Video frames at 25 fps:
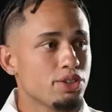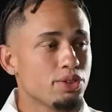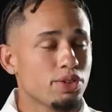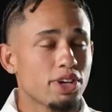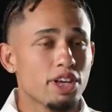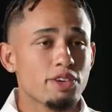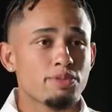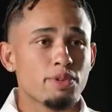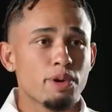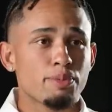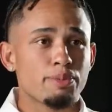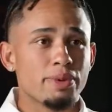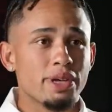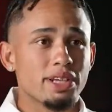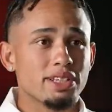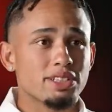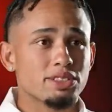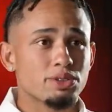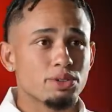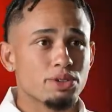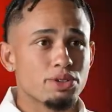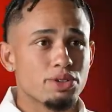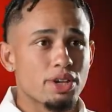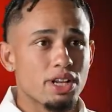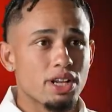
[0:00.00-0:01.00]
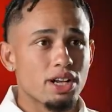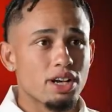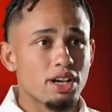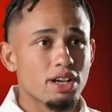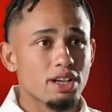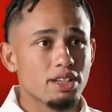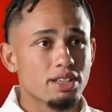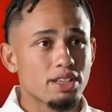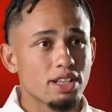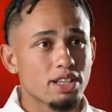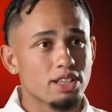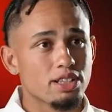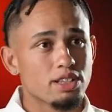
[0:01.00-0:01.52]
to give my best, to train
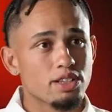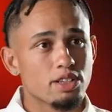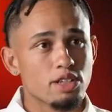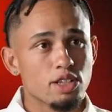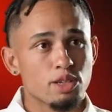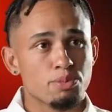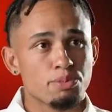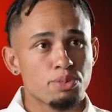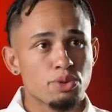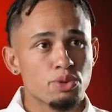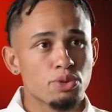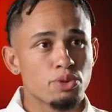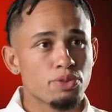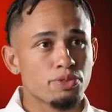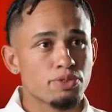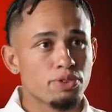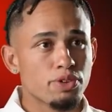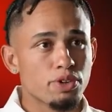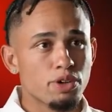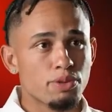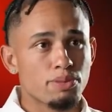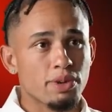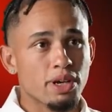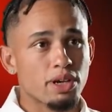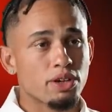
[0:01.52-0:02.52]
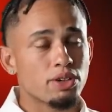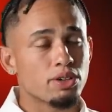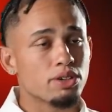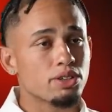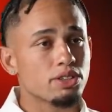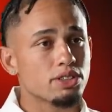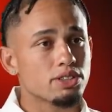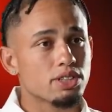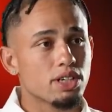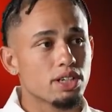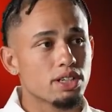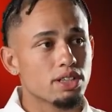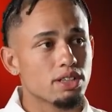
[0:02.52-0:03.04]
hard and improve on my
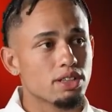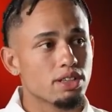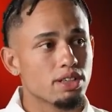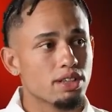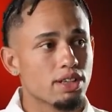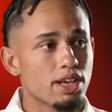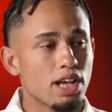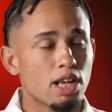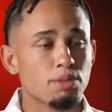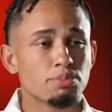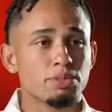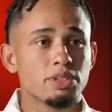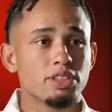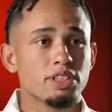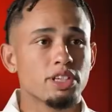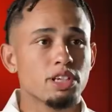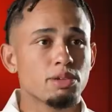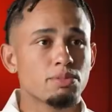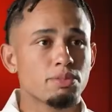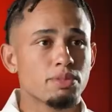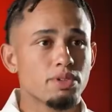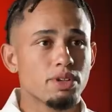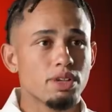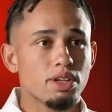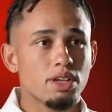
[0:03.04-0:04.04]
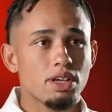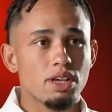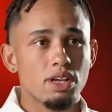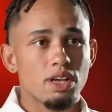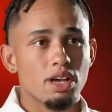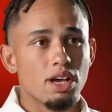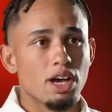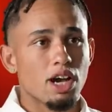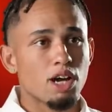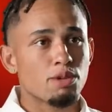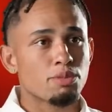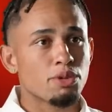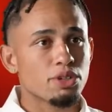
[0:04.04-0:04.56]
goals and help the team
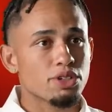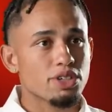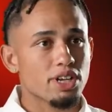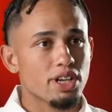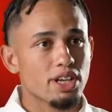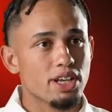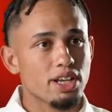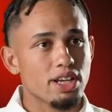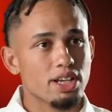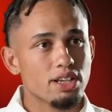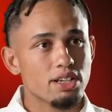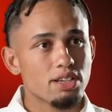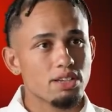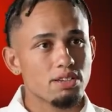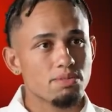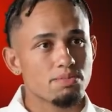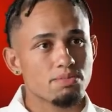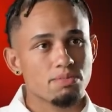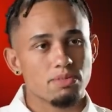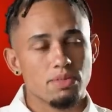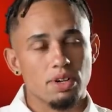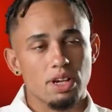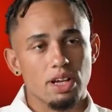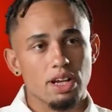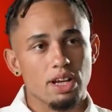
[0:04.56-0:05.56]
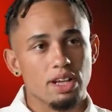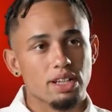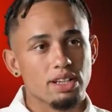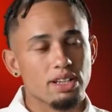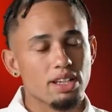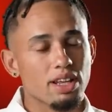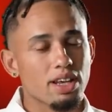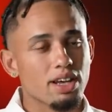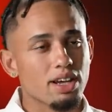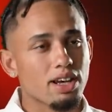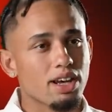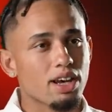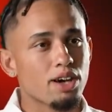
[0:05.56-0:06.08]
how much I can. And
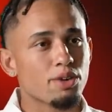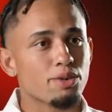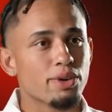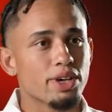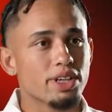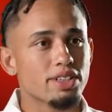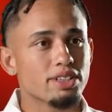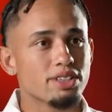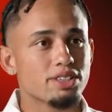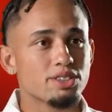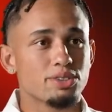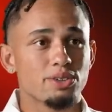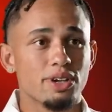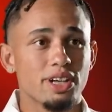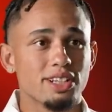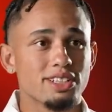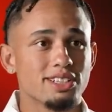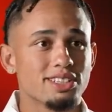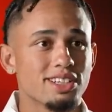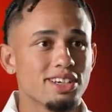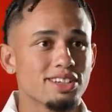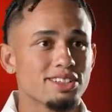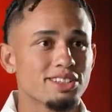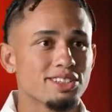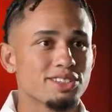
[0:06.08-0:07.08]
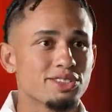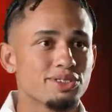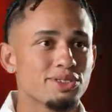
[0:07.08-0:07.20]
yeah, I can't wait to get started